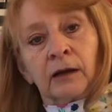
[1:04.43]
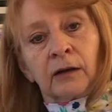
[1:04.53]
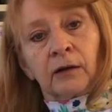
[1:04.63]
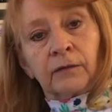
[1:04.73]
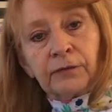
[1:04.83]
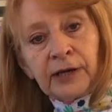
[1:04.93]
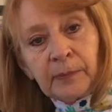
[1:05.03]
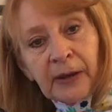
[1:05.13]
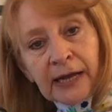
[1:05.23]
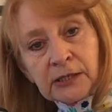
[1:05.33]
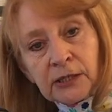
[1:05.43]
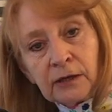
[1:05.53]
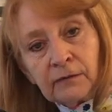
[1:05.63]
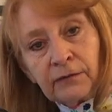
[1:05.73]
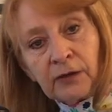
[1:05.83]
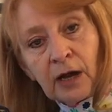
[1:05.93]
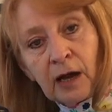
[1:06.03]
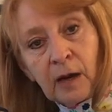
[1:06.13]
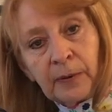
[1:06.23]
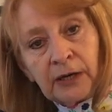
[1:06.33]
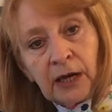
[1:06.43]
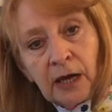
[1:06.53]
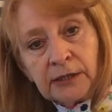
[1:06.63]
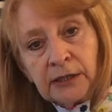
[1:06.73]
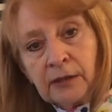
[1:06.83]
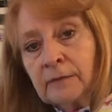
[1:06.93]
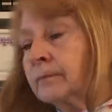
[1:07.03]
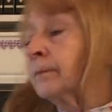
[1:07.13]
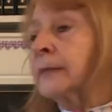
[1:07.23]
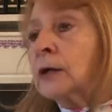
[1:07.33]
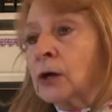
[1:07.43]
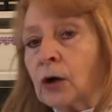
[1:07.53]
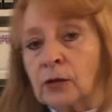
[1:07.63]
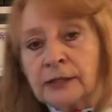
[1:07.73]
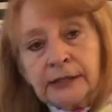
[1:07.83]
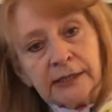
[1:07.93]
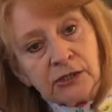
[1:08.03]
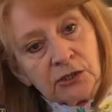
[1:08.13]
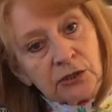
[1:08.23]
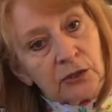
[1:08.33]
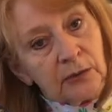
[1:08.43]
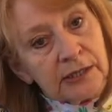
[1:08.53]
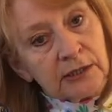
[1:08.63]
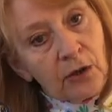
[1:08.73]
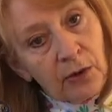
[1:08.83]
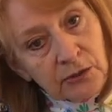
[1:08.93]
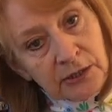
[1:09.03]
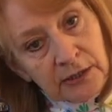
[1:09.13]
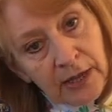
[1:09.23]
free pattern for the Harper Cardigan. All you need to do is go onto their